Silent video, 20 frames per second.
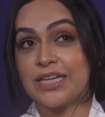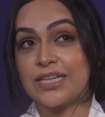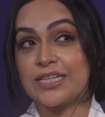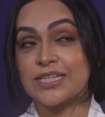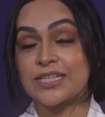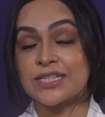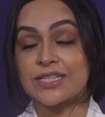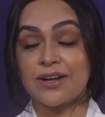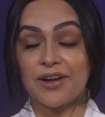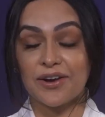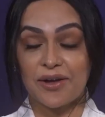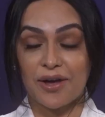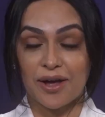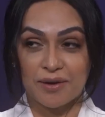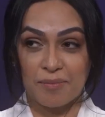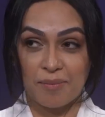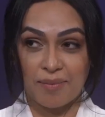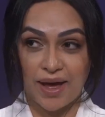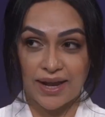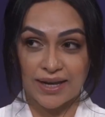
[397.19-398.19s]
does not
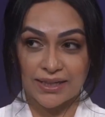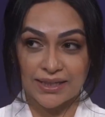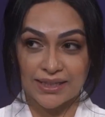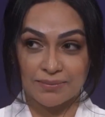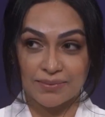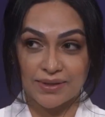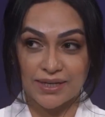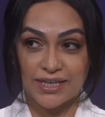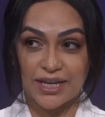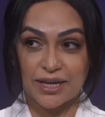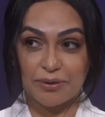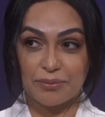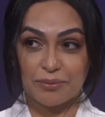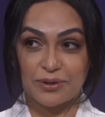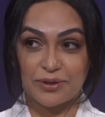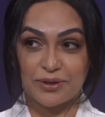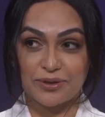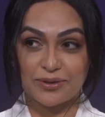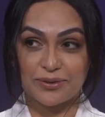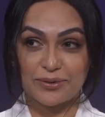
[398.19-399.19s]
automatically mean it
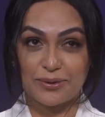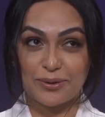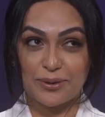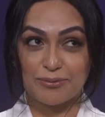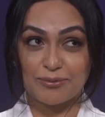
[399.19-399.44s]
will